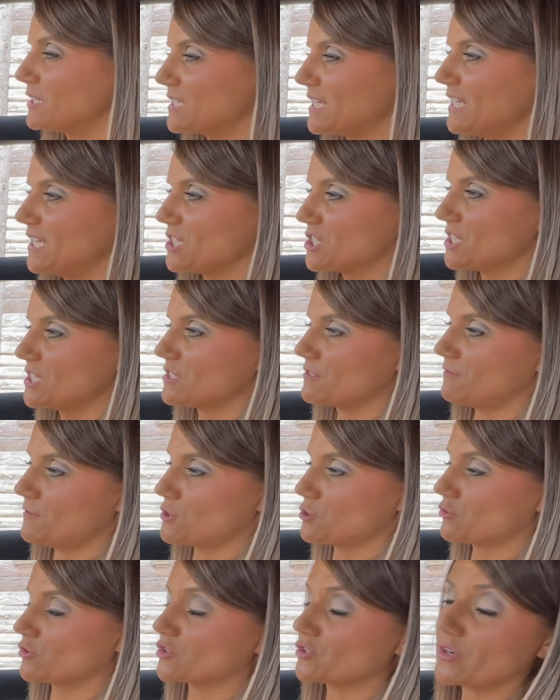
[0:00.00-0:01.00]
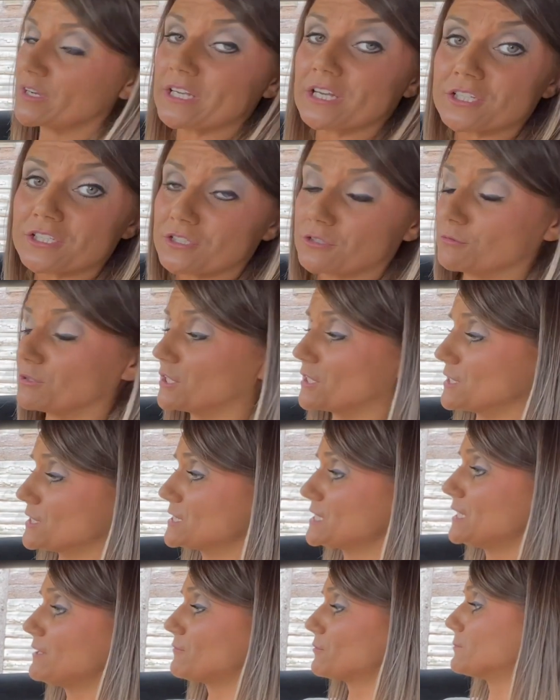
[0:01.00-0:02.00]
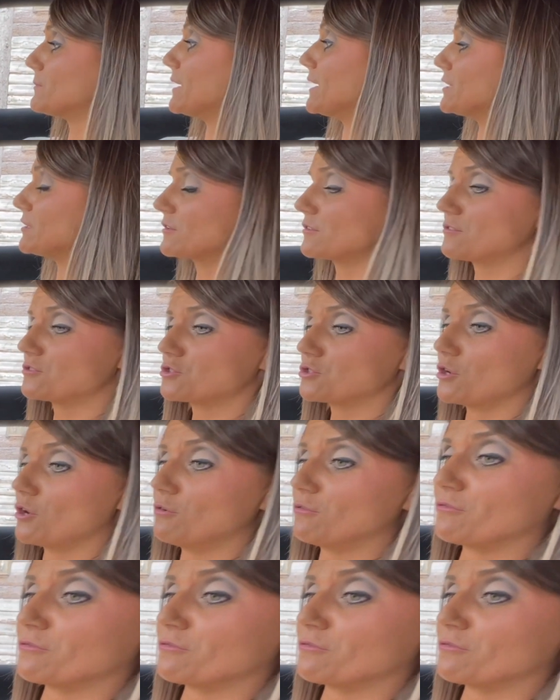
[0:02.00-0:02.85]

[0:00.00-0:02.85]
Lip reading: each individual screen, I don't know what you can see from there, is control